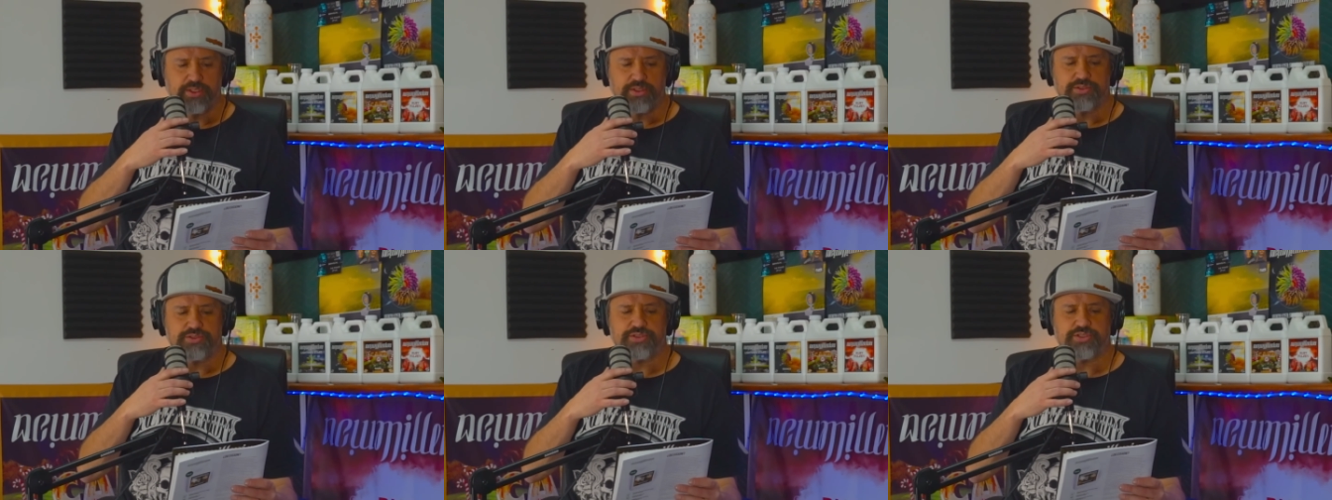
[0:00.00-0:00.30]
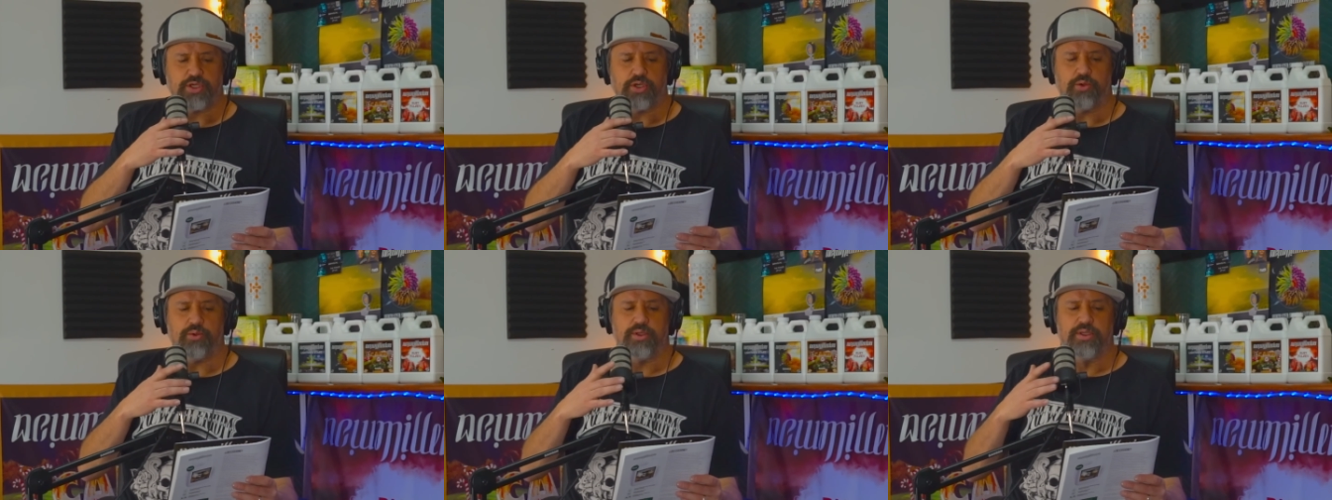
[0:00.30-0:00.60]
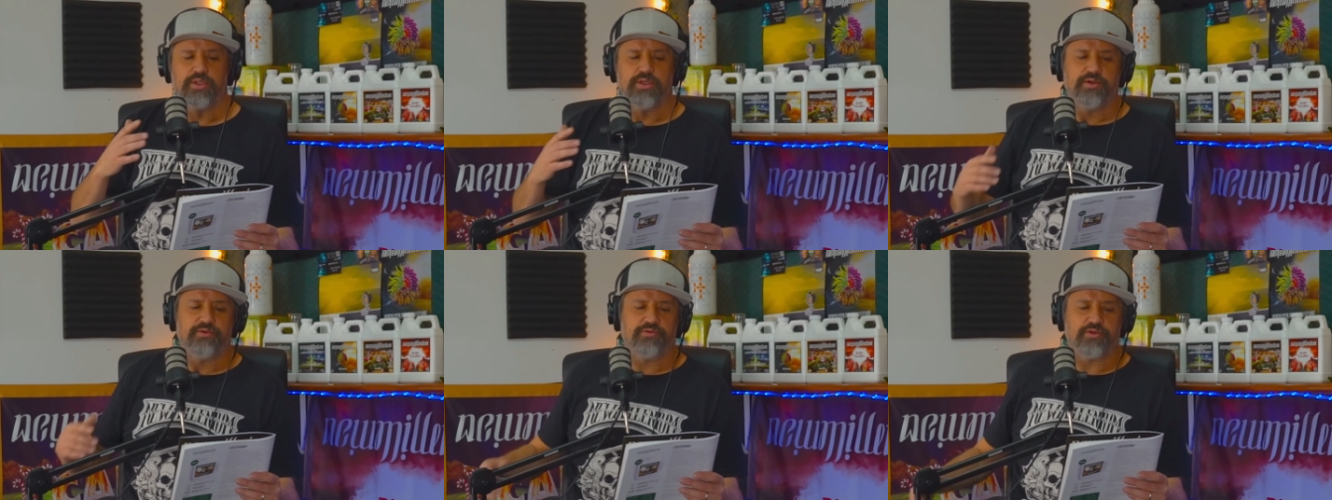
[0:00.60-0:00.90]
So
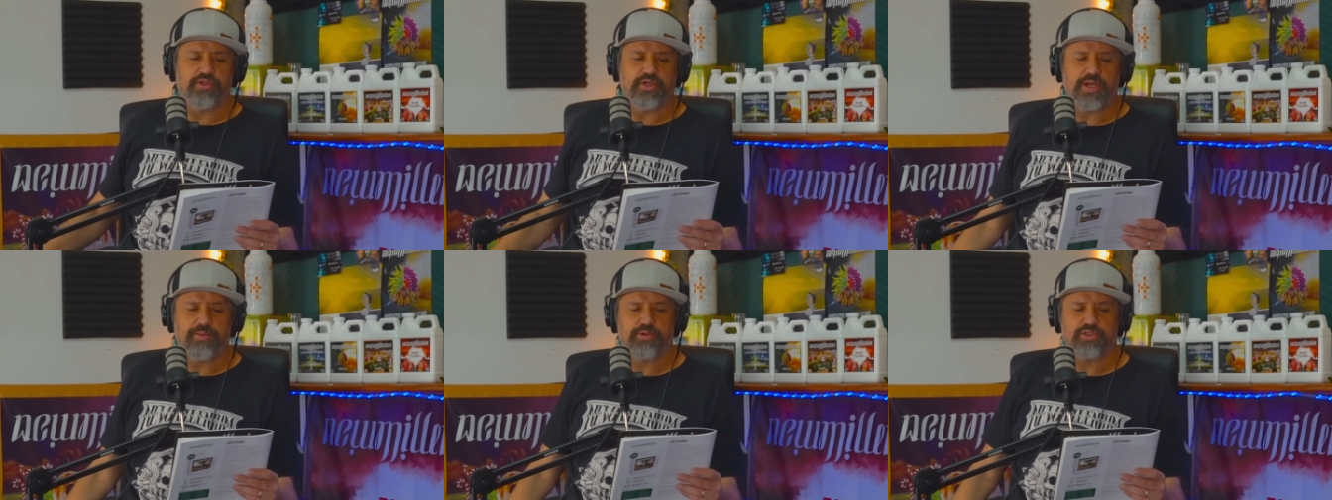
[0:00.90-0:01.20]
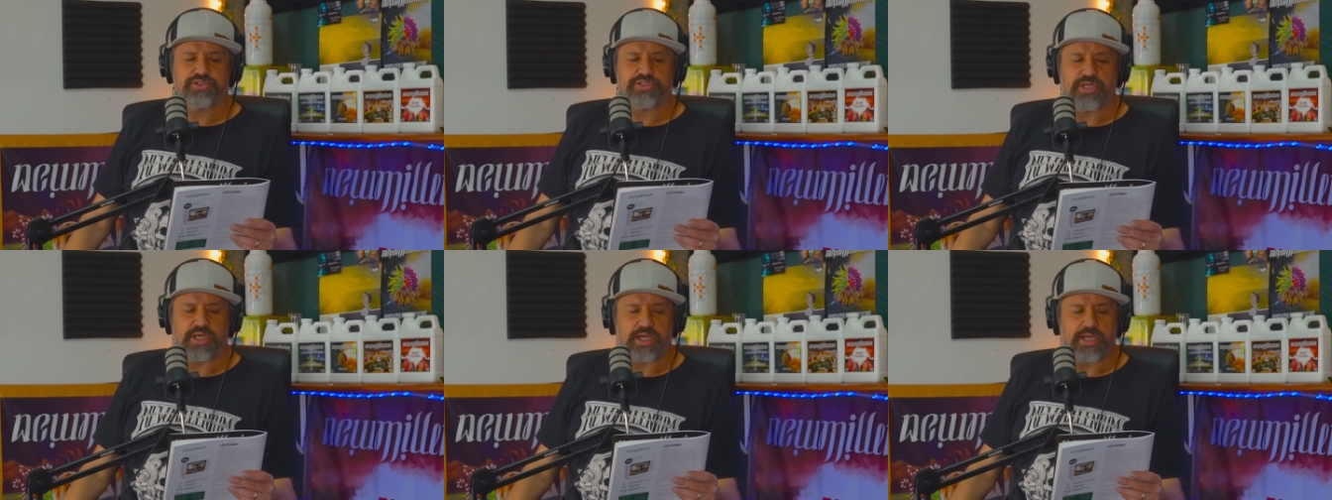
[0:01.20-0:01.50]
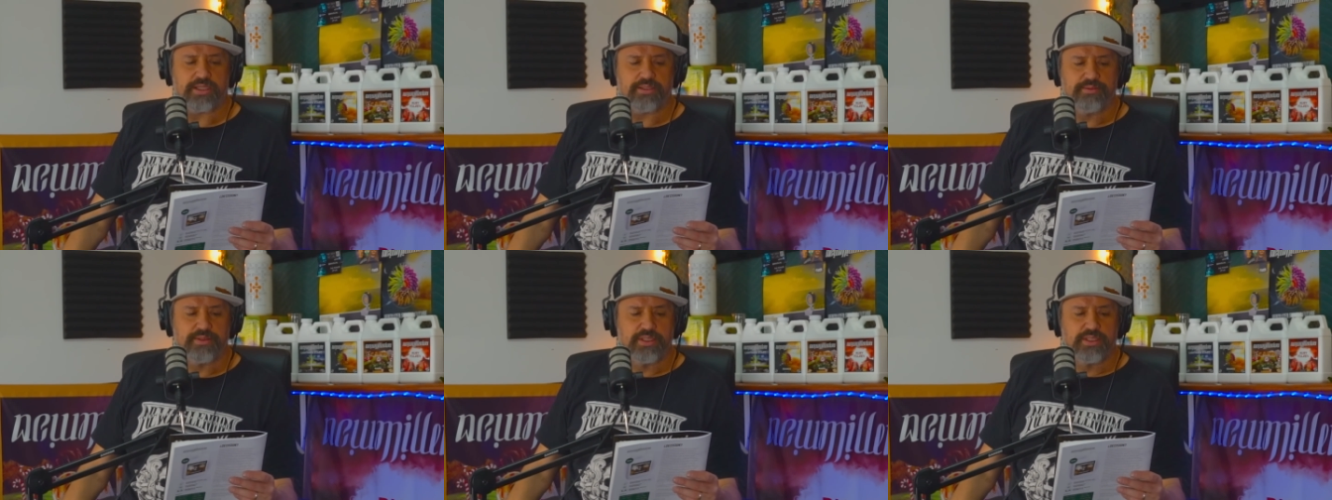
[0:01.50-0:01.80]
for the number
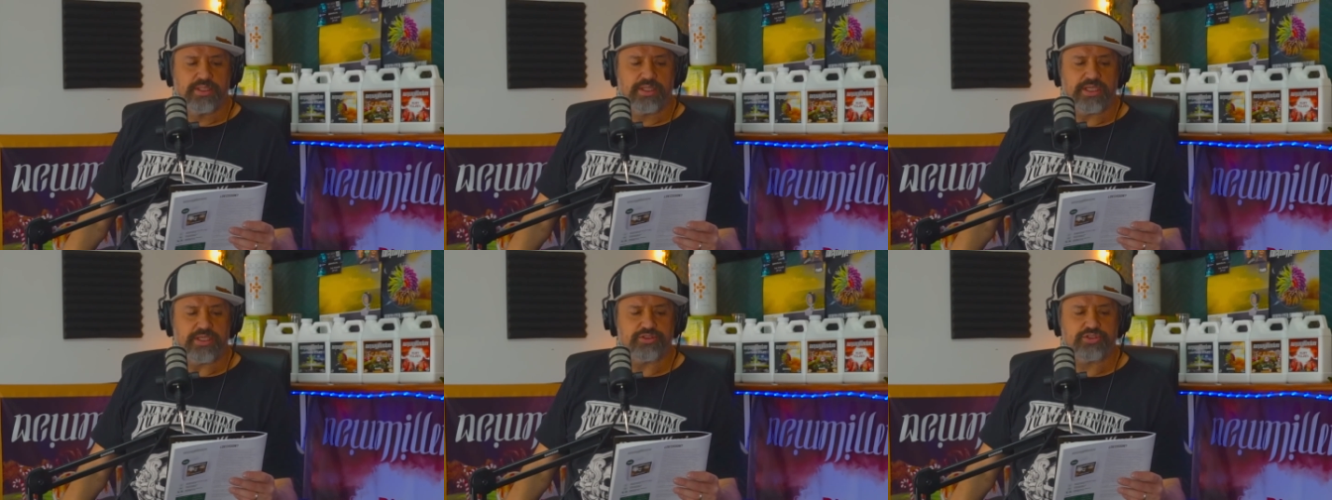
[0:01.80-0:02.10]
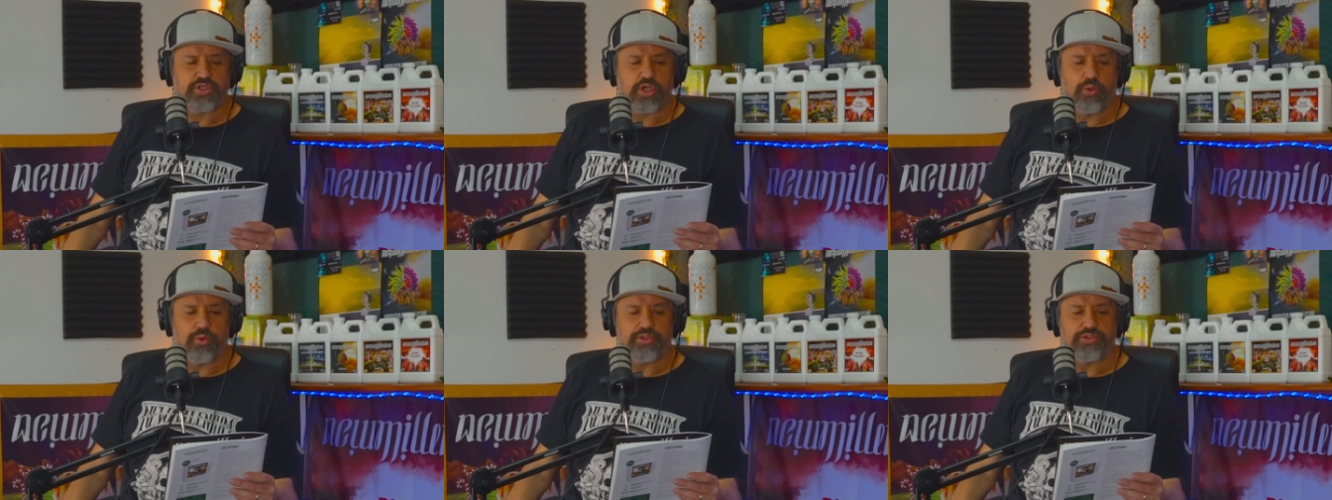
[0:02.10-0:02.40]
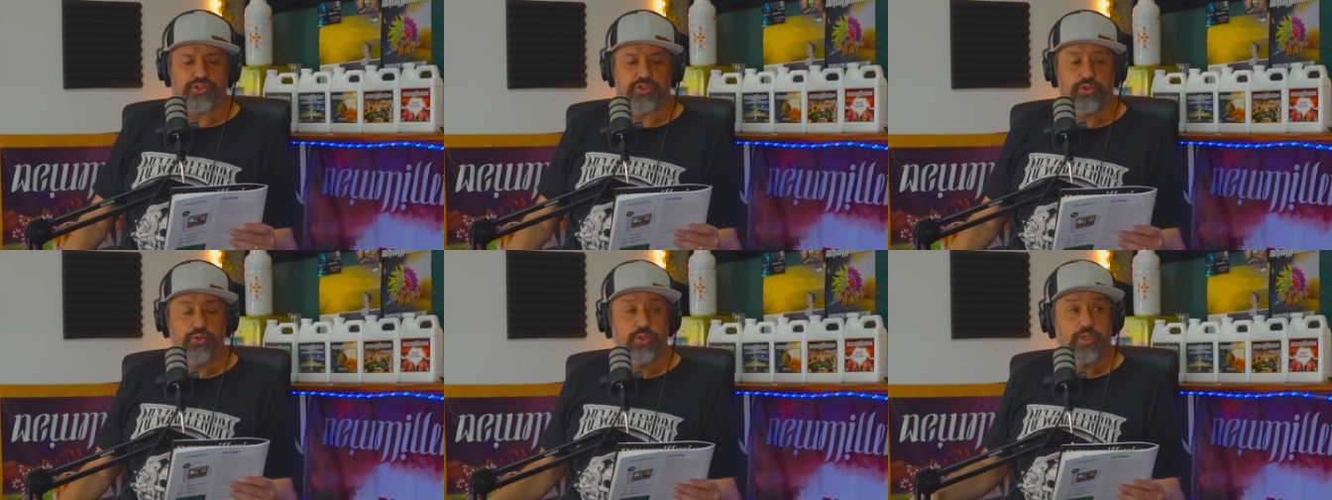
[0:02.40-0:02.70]
sign, it's going
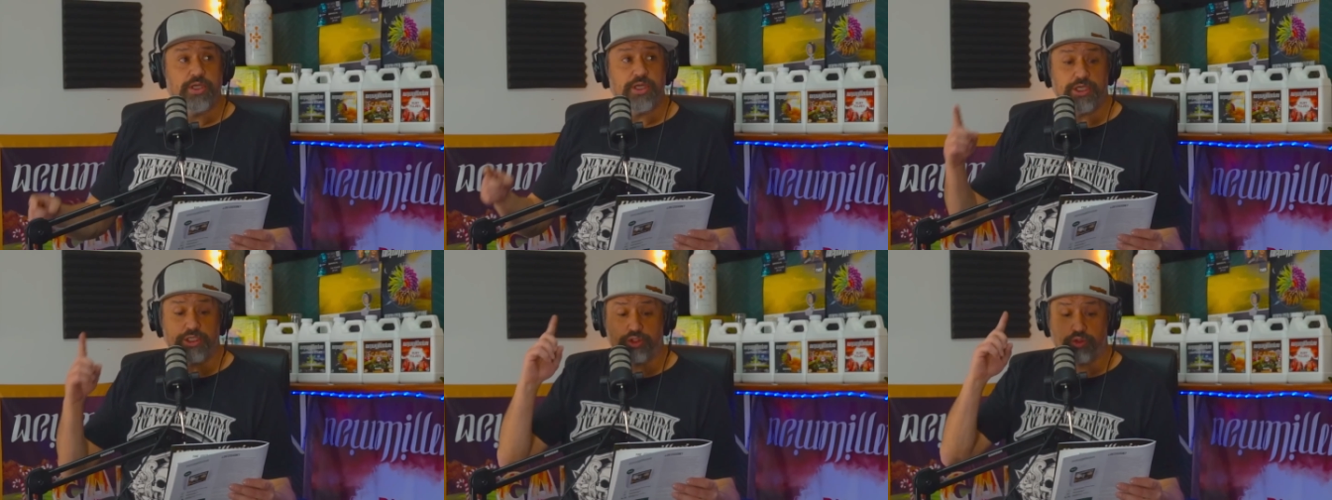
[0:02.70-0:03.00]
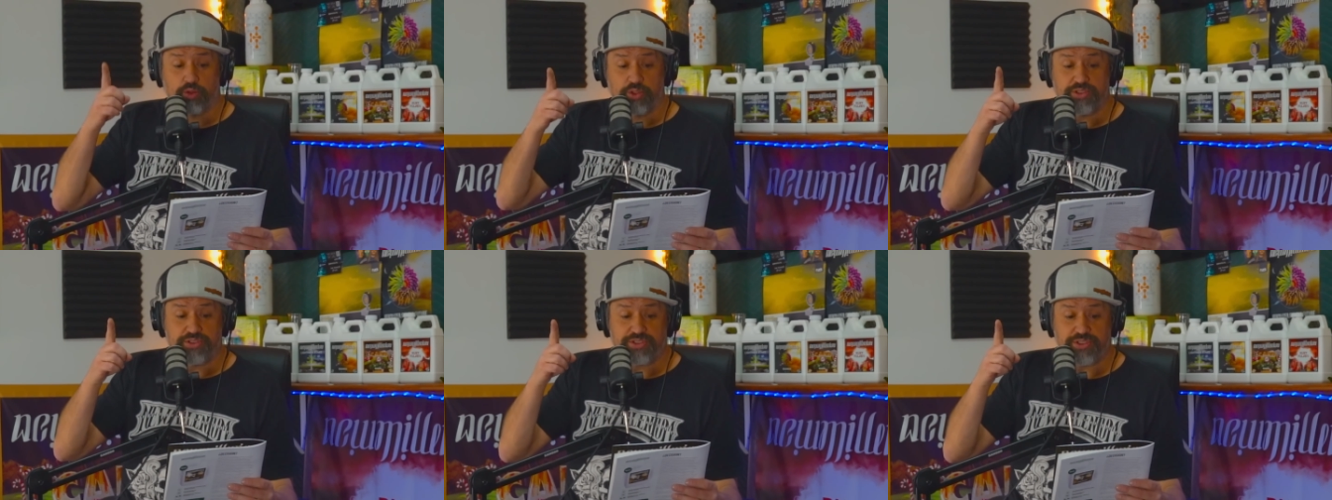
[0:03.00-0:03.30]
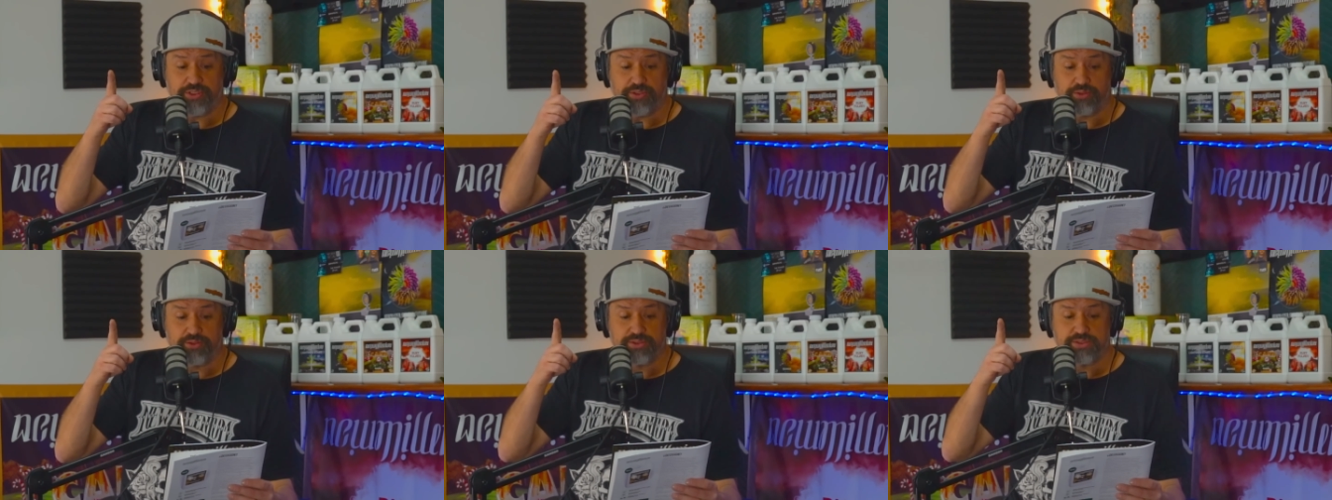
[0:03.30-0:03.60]
to increase
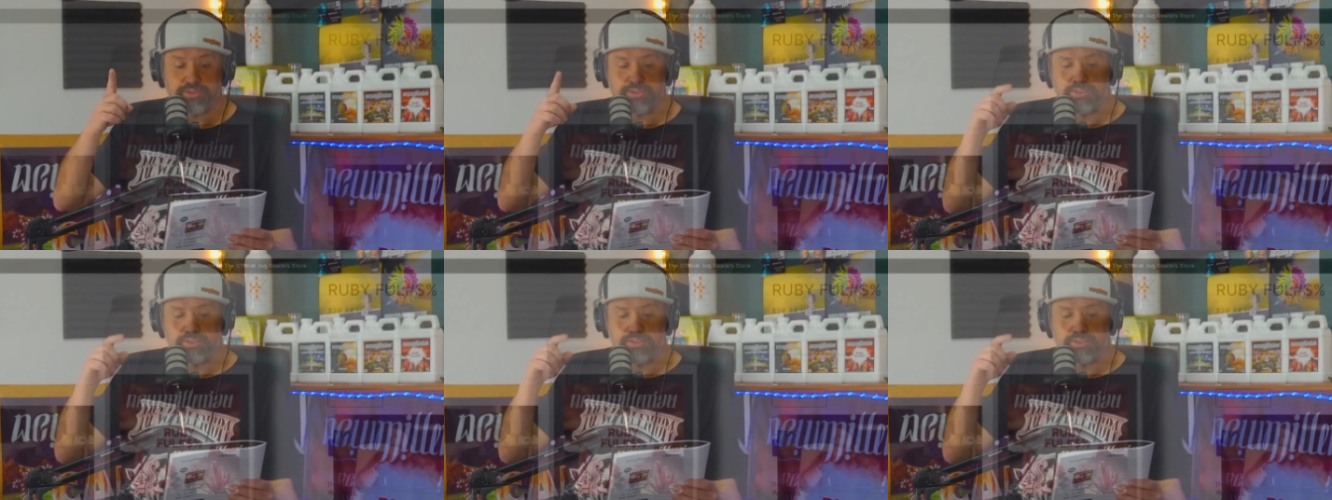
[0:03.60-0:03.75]
yields.